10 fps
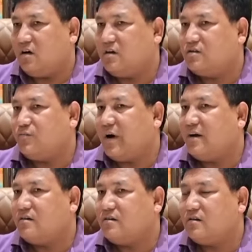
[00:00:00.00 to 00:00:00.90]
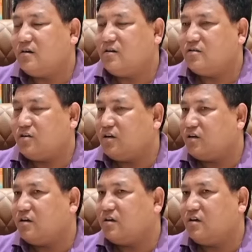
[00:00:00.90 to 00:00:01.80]
his mind, his
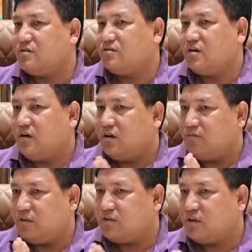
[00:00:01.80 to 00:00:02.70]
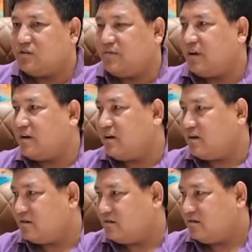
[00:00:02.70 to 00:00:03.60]
thinking, his vision is very
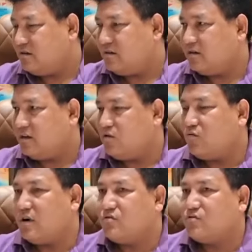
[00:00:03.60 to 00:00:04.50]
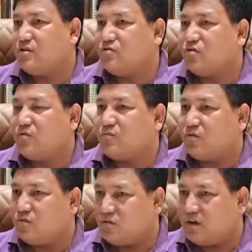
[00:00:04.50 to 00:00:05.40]
clear. He want to resolve
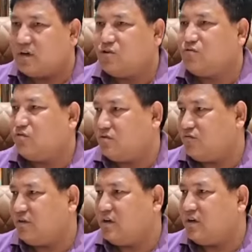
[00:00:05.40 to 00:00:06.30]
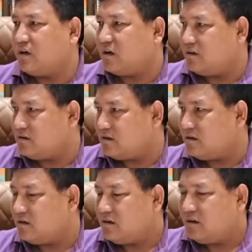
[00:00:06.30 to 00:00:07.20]
all the issues within the country
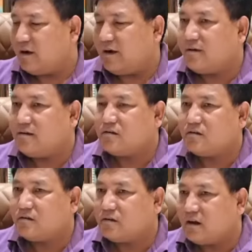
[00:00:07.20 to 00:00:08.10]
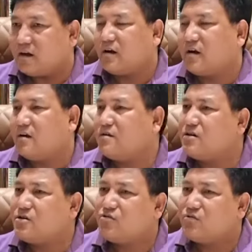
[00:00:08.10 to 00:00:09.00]
and take the
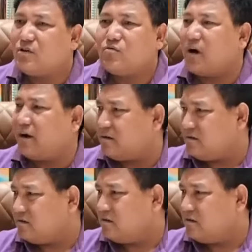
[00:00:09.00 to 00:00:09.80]
country to new height.